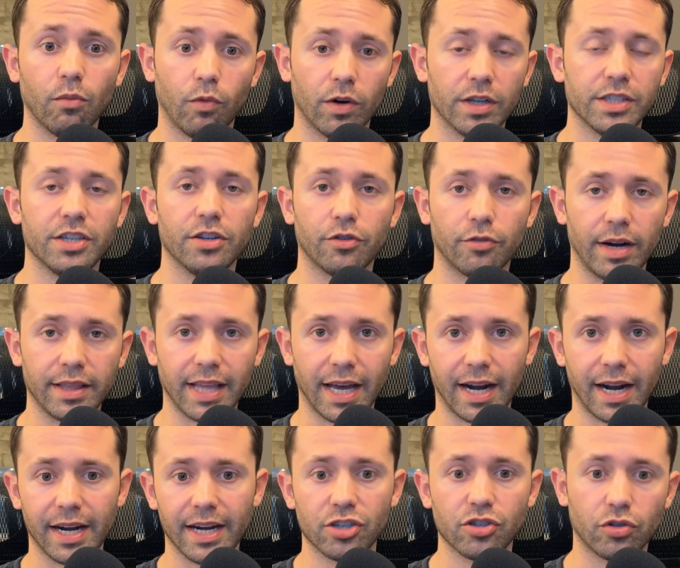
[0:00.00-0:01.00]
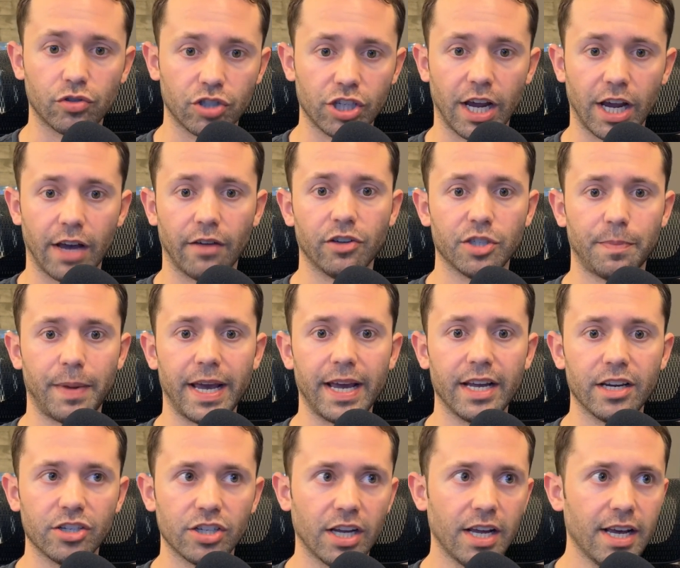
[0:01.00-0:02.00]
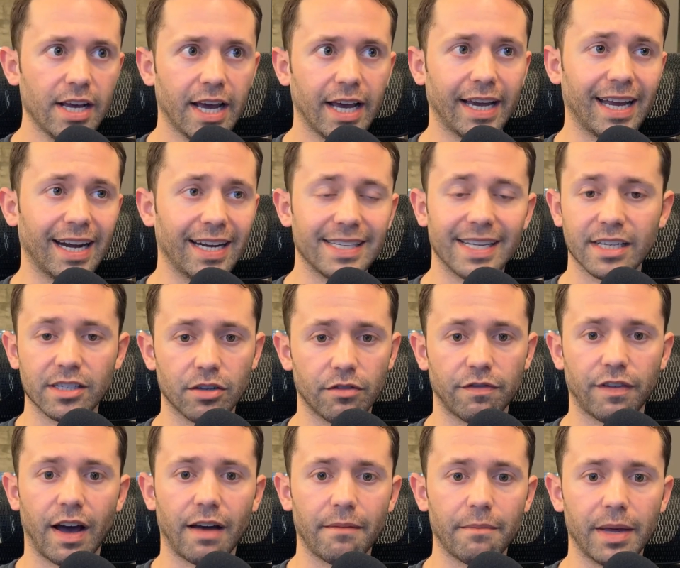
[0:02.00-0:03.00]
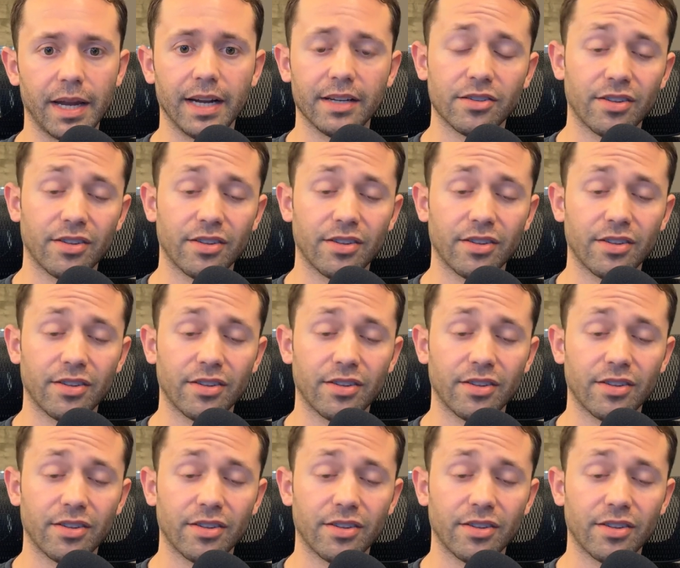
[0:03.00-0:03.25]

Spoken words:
Once you create that initial challenge page, again, it takes you 5 minutes.